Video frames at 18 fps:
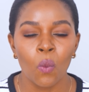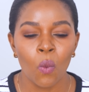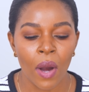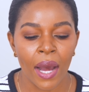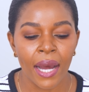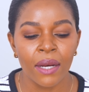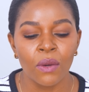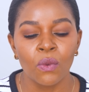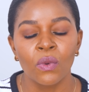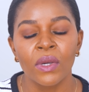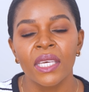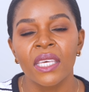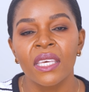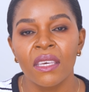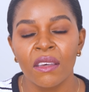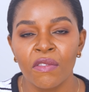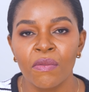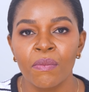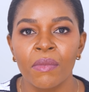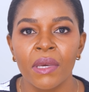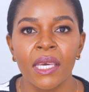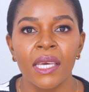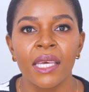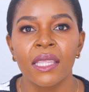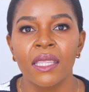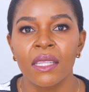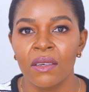one will give
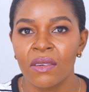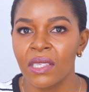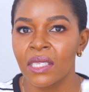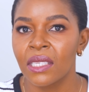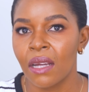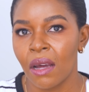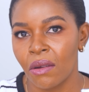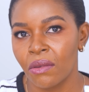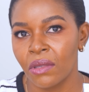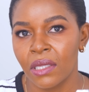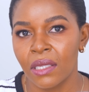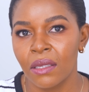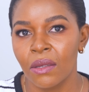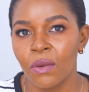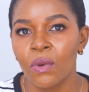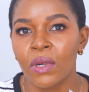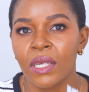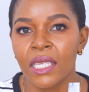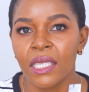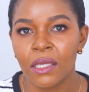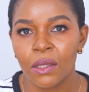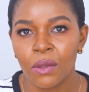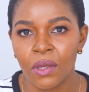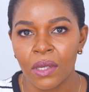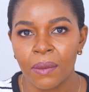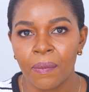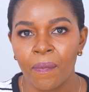me the results on its
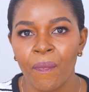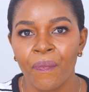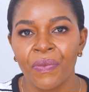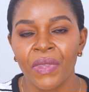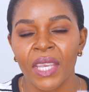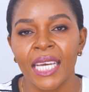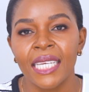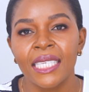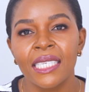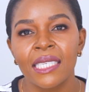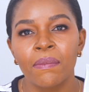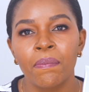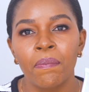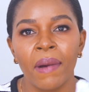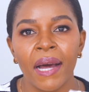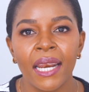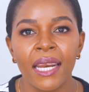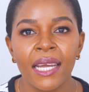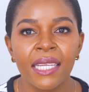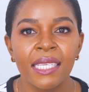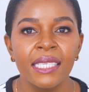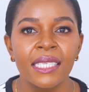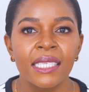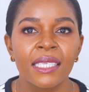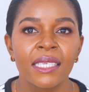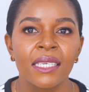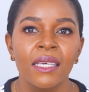own. It is
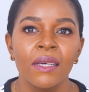balanced